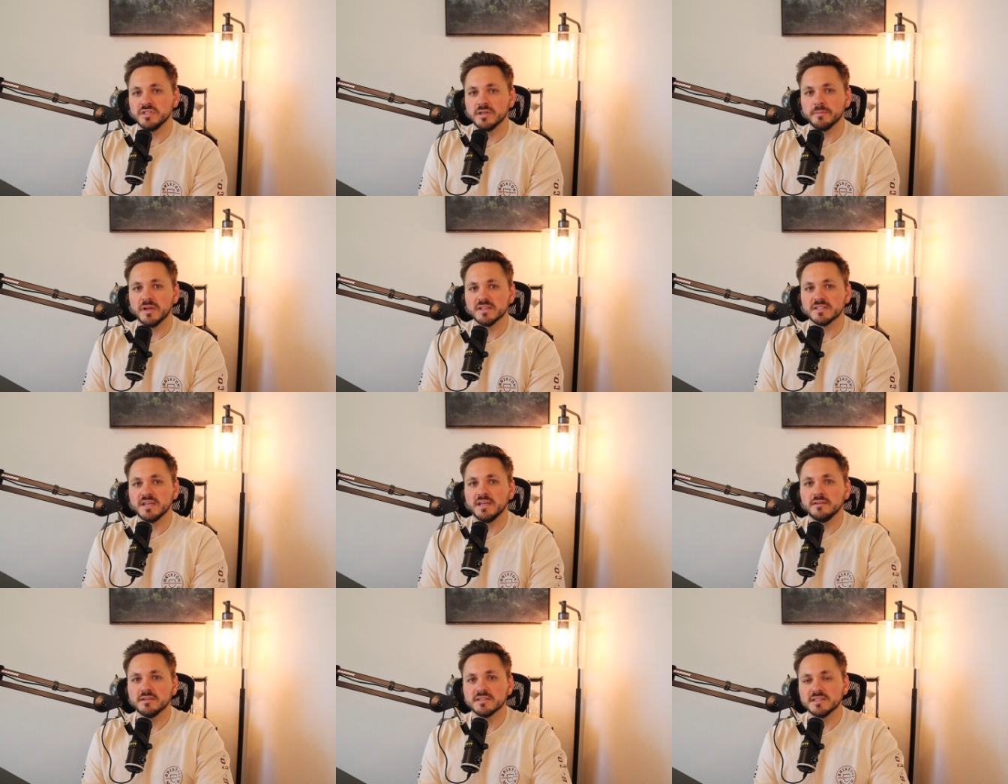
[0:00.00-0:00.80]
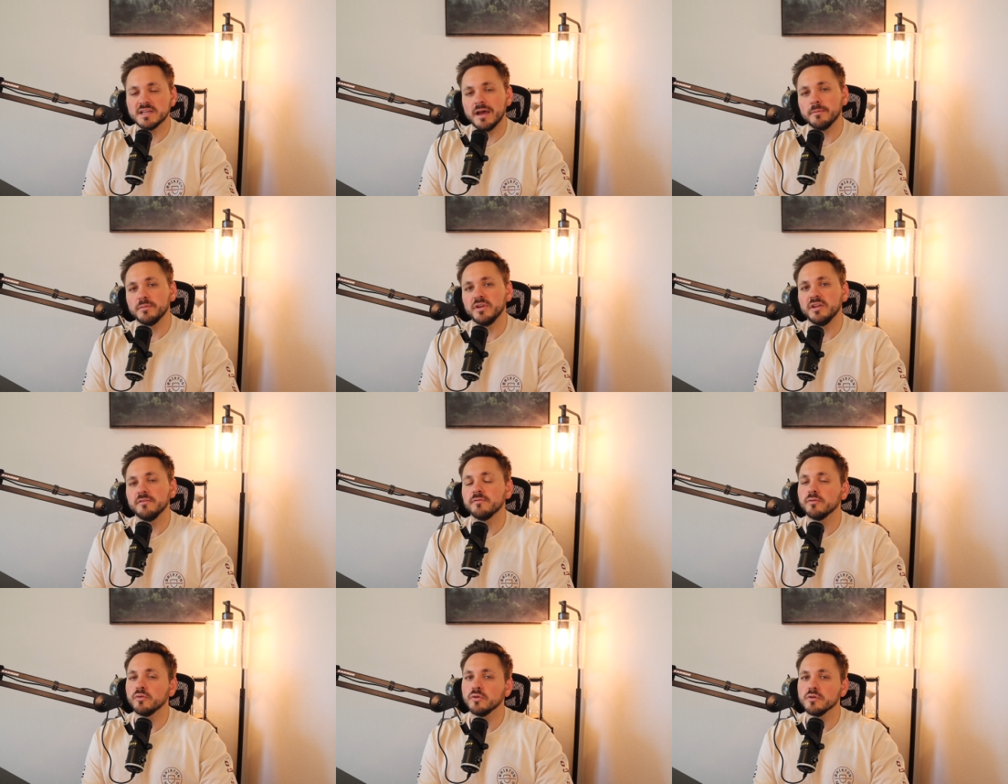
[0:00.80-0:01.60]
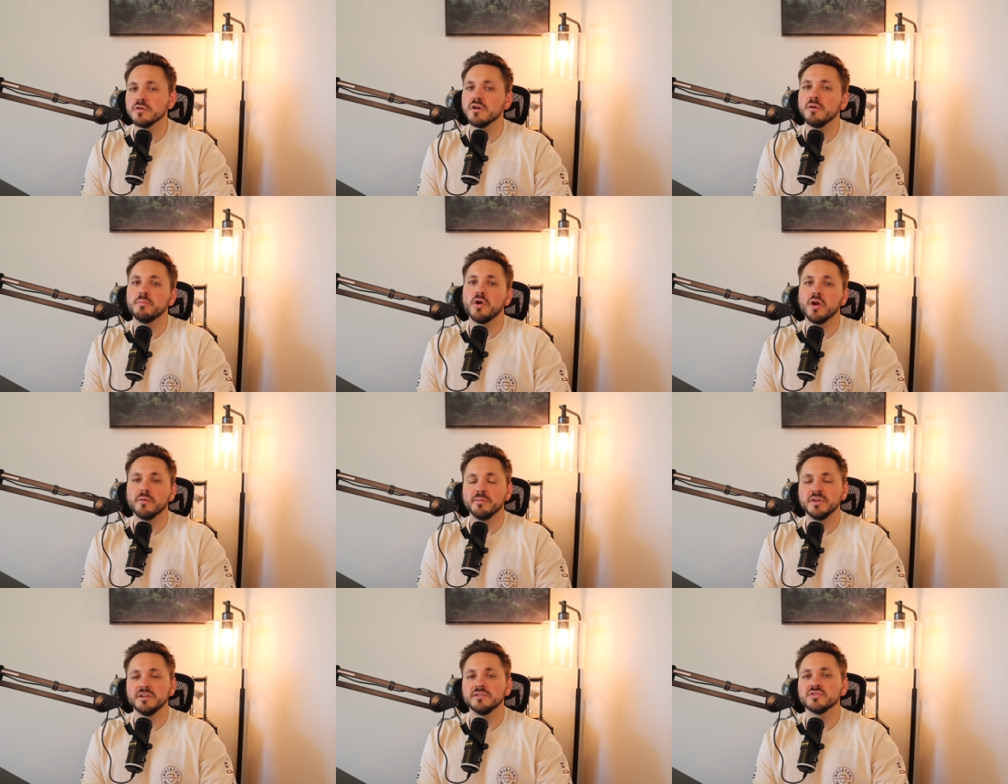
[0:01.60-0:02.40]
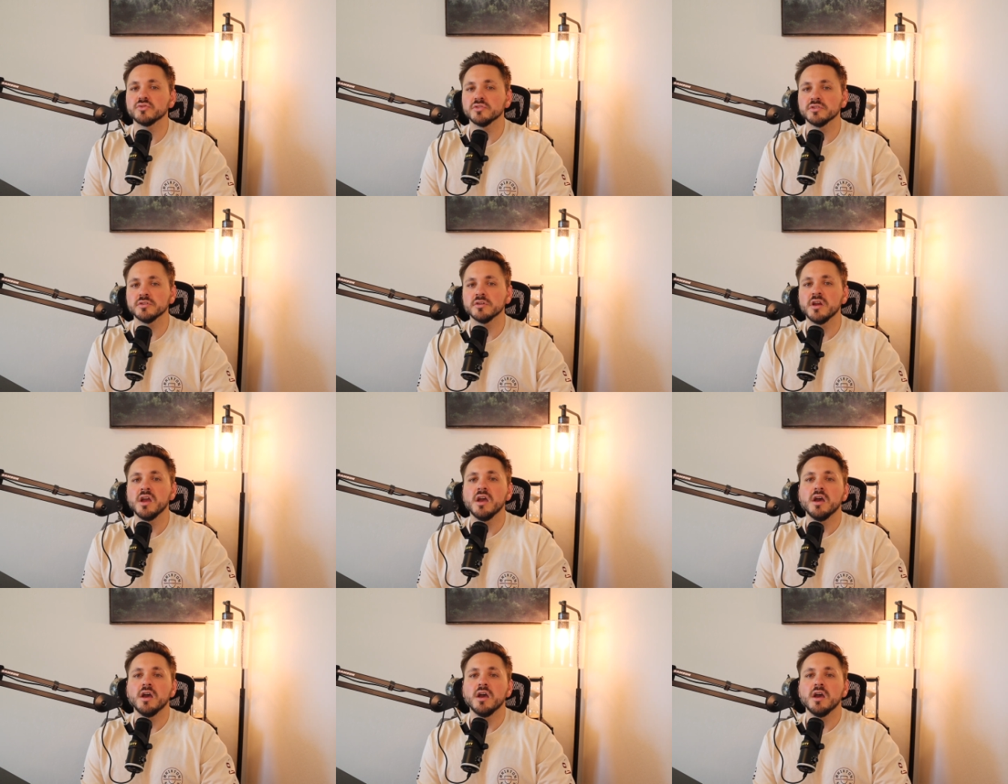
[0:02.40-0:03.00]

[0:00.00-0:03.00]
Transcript: I'm not saying this is happening for apartments or